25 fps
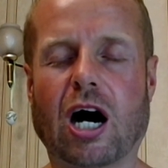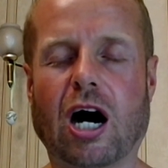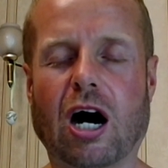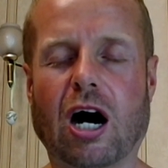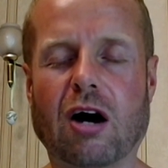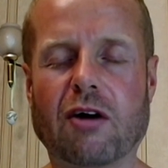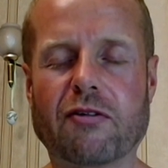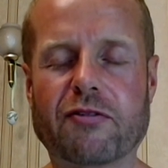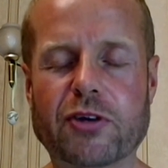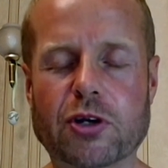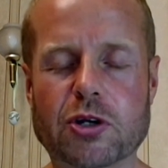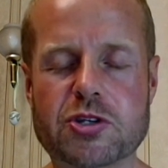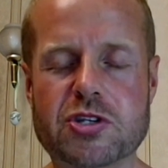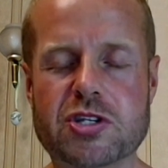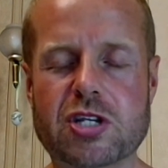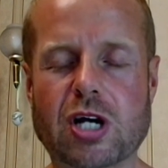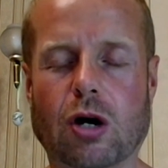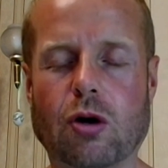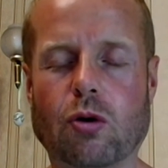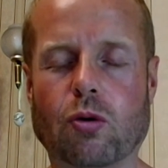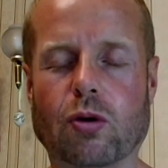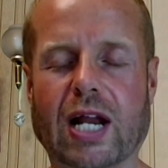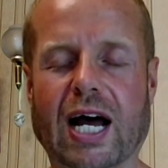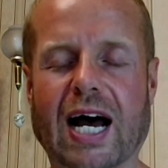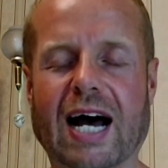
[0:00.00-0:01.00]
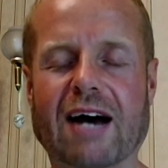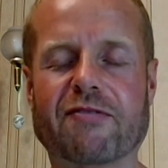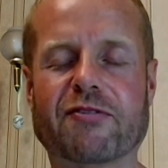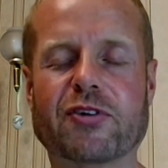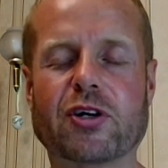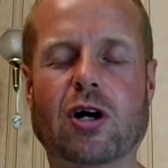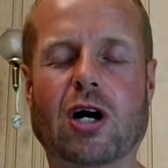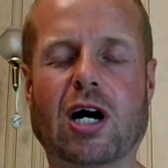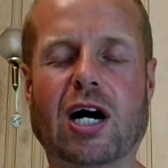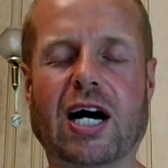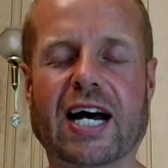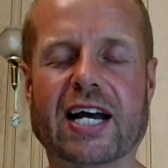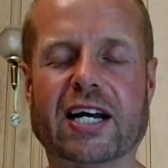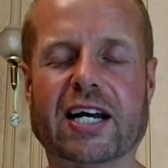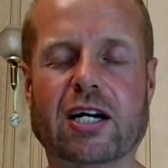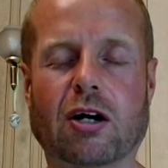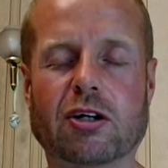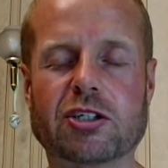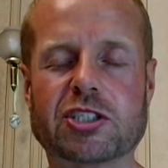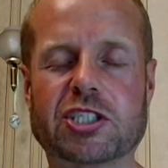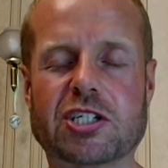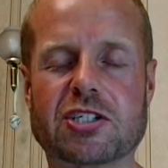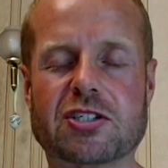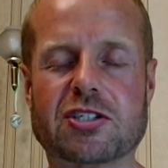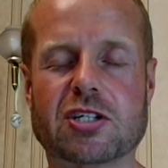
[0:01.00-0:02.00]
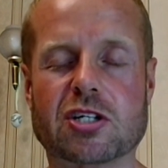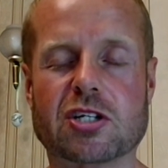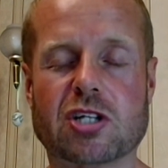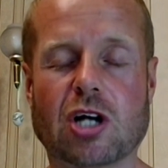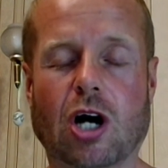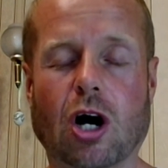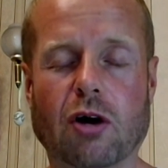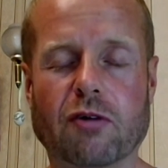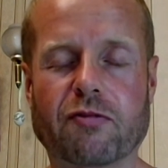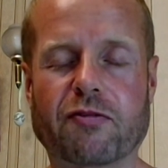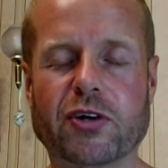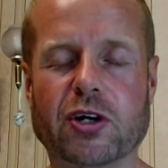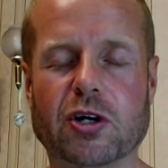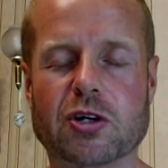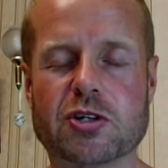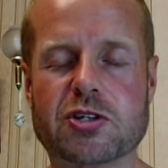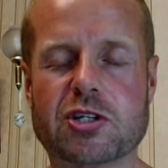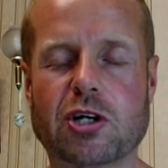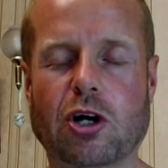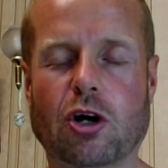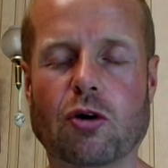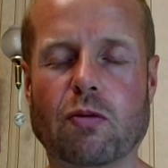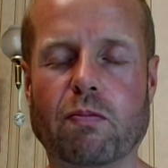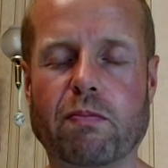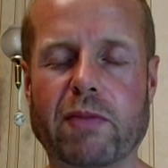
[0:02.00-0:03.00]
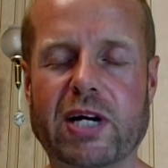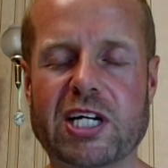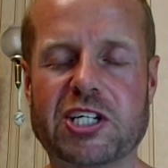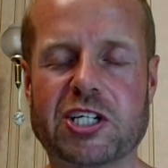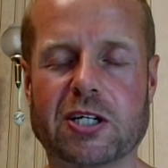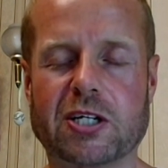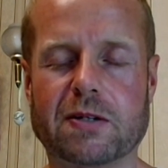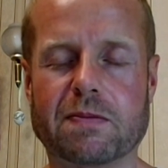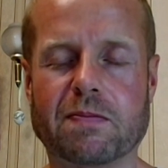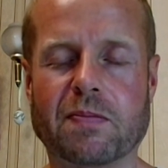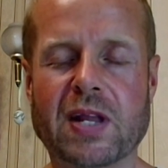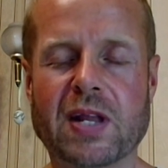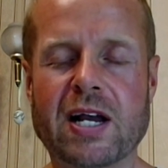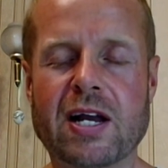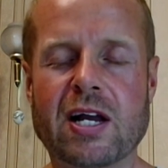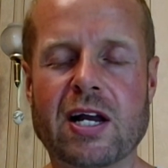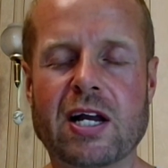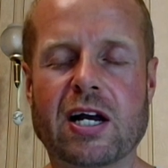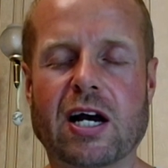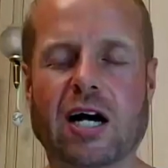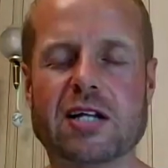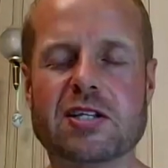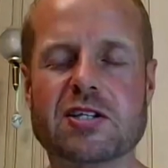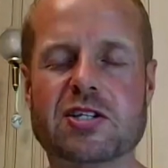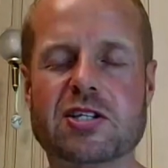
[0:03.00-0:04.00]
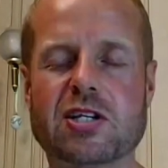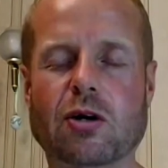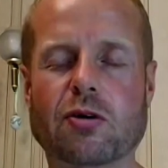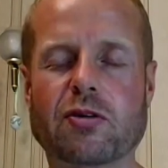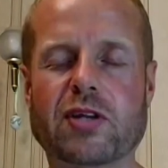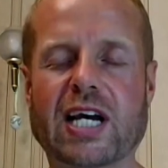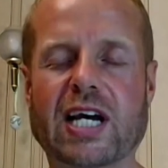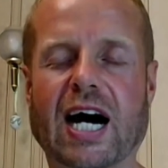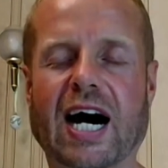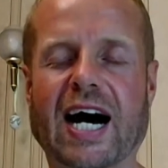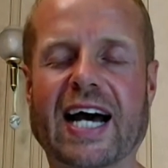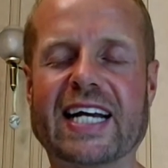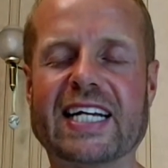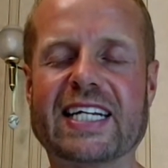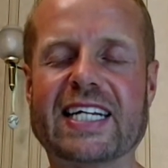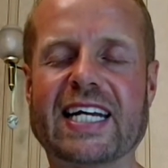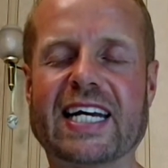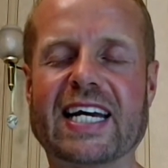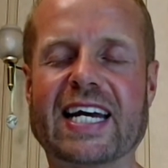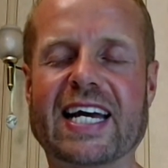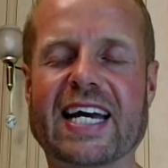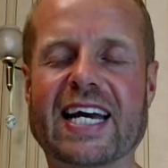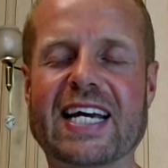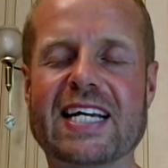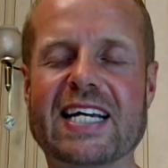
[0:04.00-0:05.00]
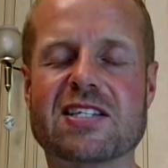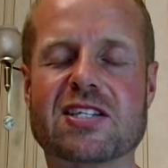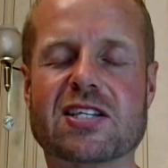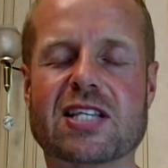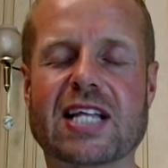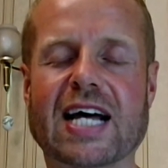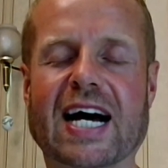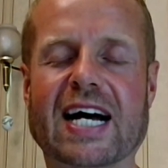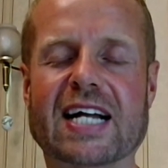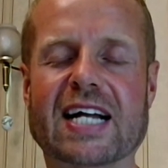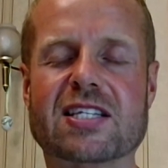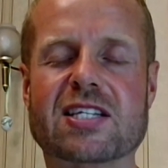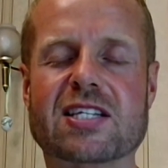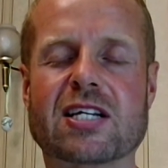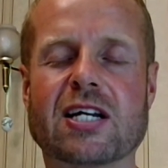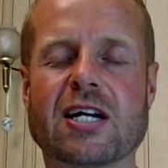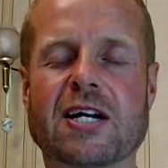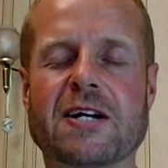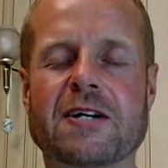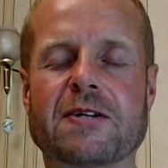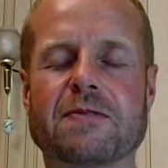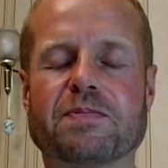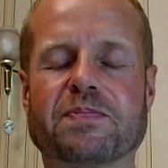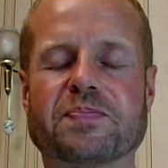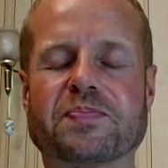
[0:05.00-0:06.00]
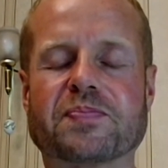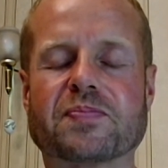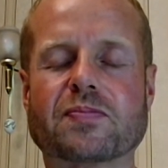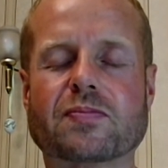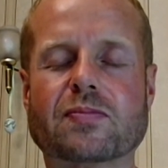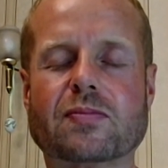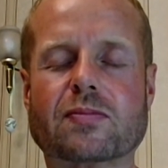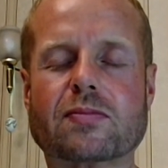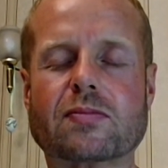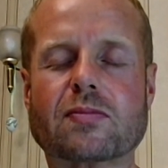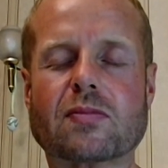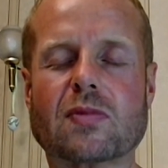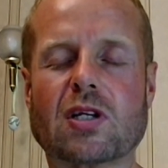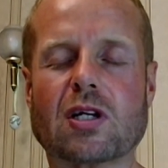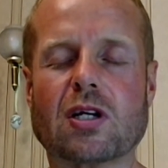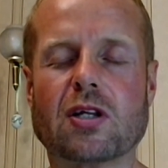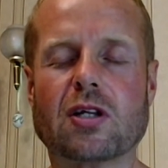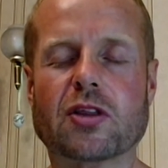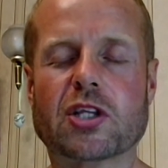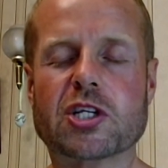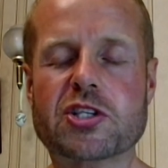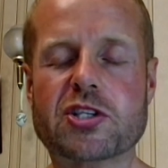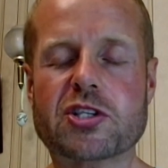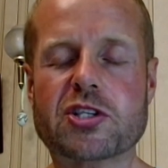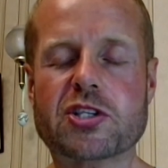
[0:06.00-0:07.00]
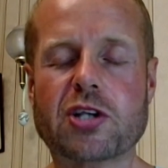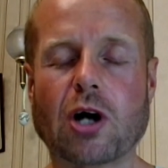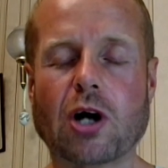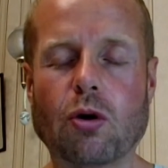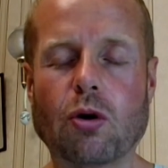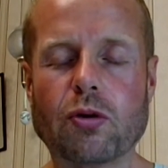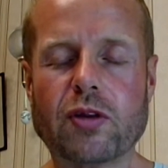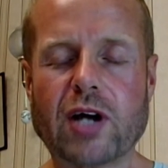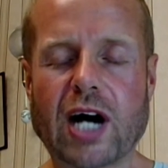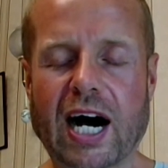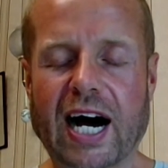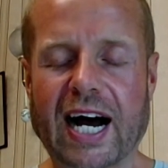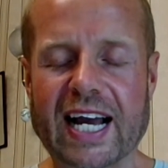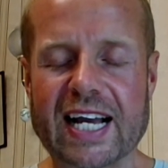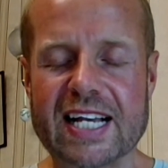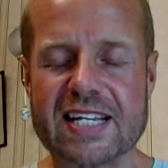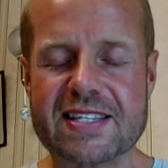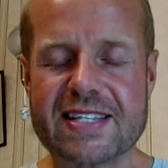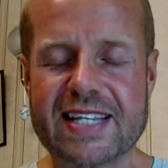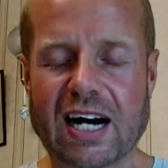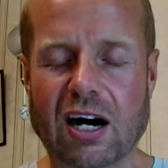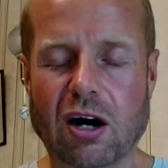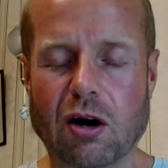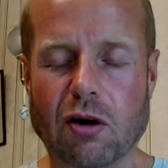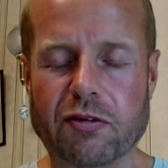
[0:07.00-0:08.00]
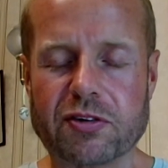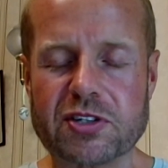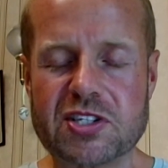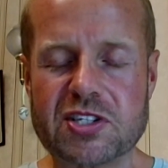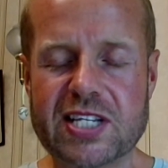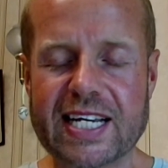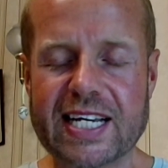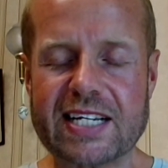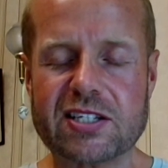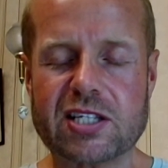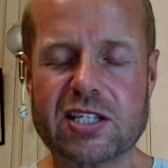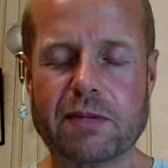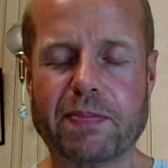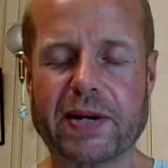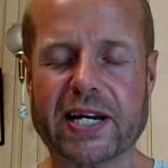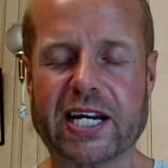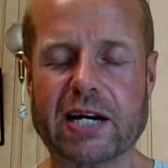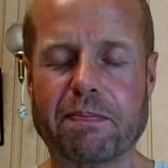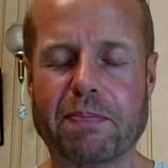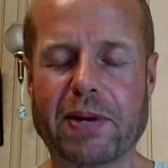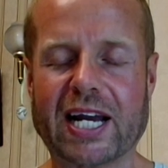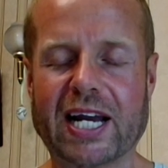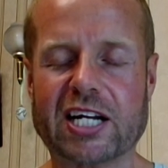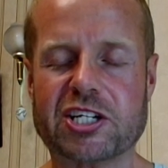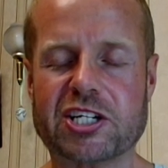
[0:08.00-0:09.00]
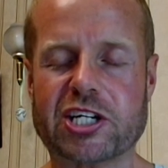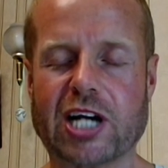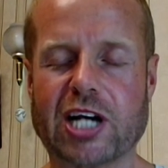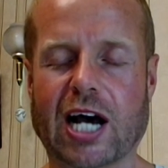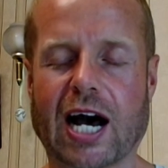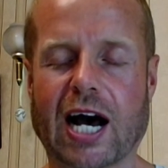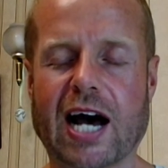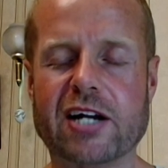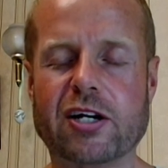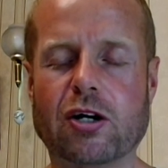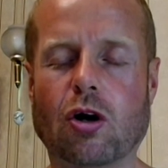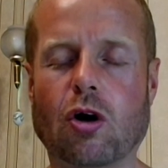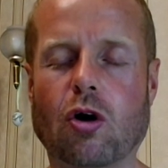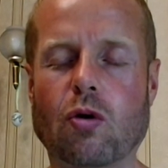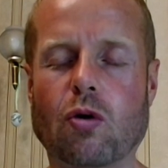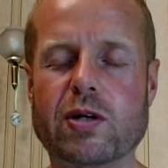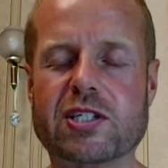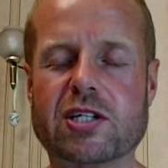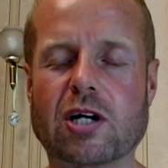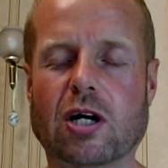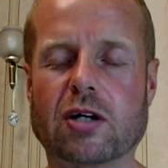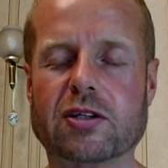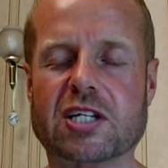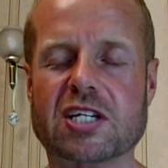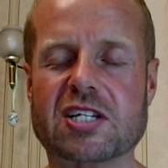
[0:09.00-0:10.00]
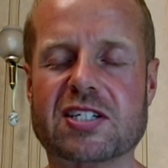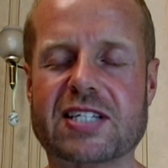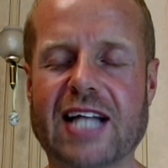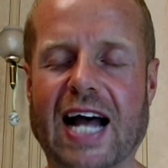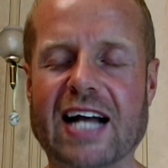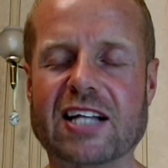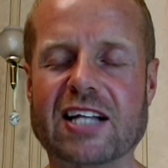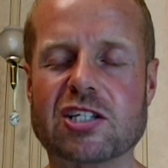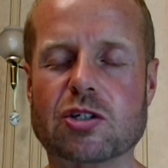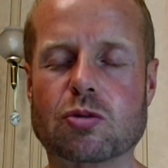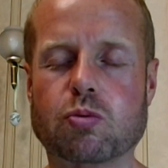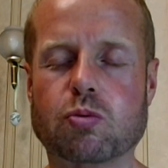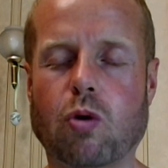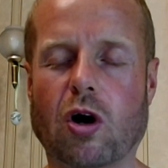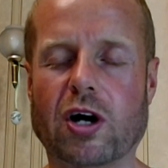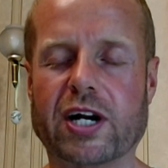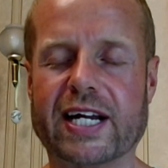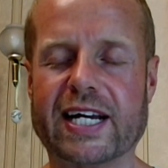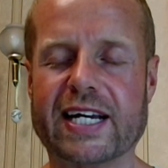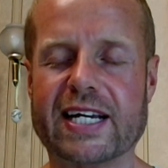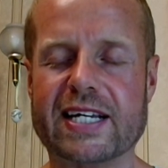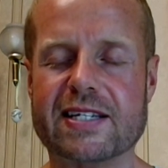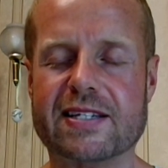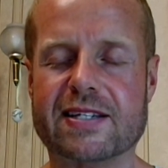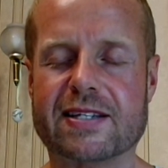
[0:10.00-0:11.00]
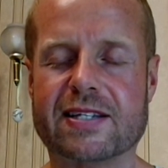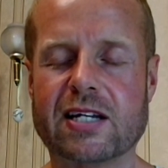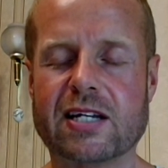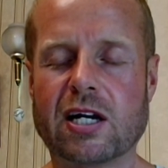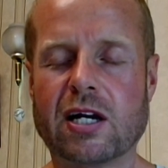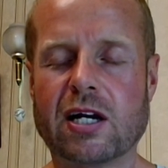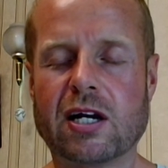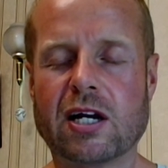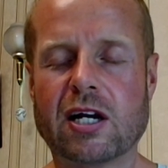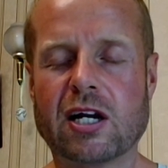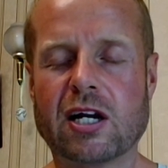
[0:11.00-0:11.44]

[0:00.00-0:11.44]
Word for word: of your soul, of your higher consciousness, of your soul mission. And so the idea is that the soul, the higher self, sees the bigger picture and always understands what is